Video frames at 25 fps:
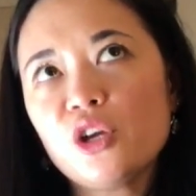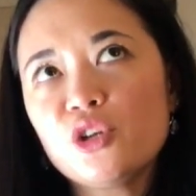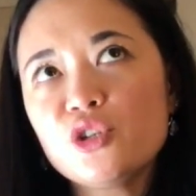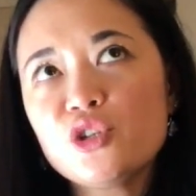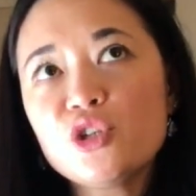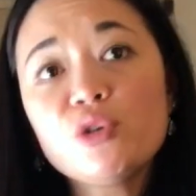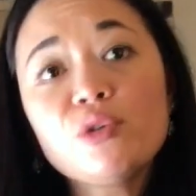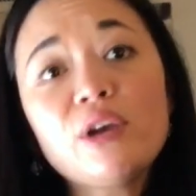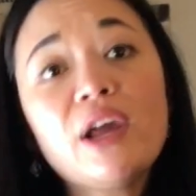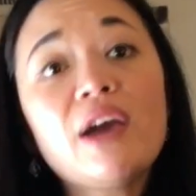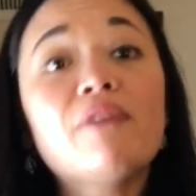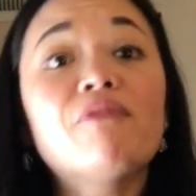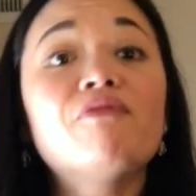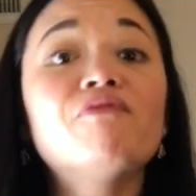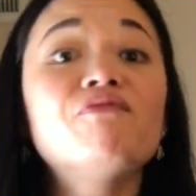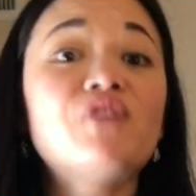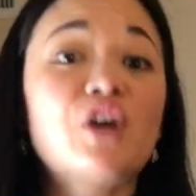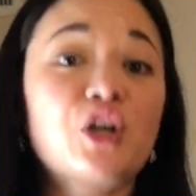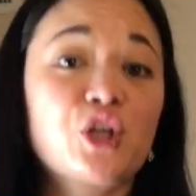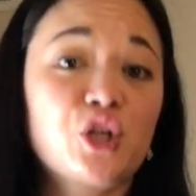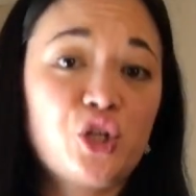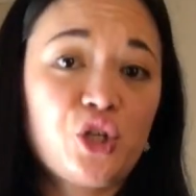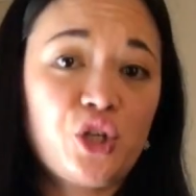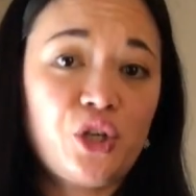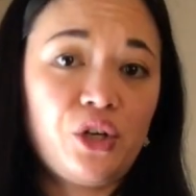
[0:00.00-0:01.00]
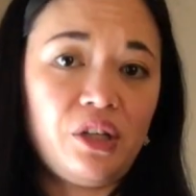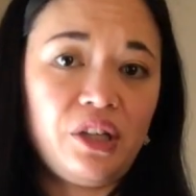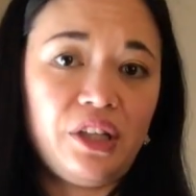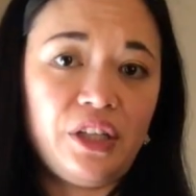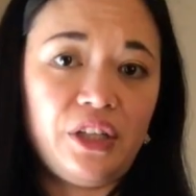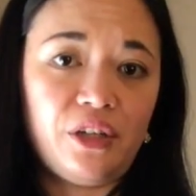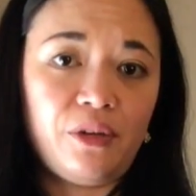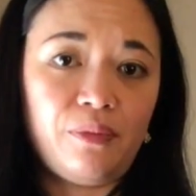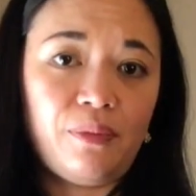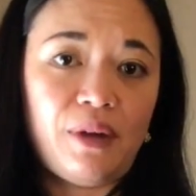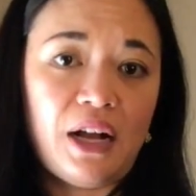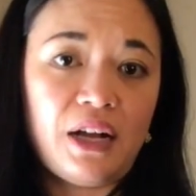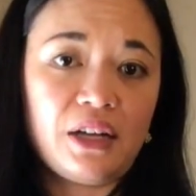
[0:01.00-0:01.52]
don't have functional
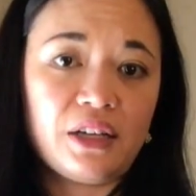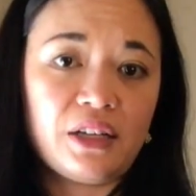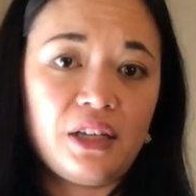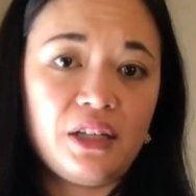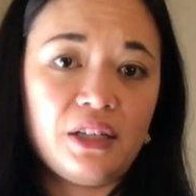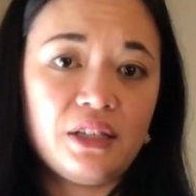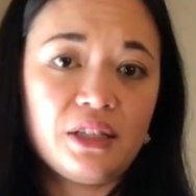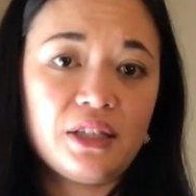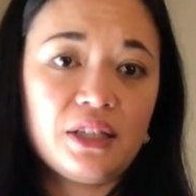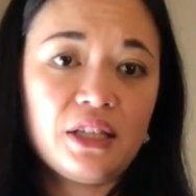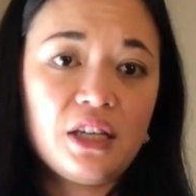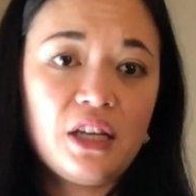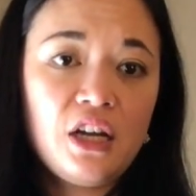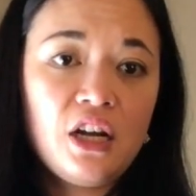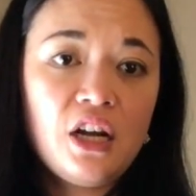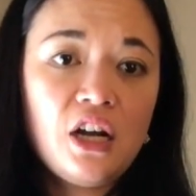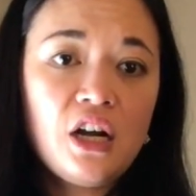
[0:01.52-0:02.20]
inner pockets.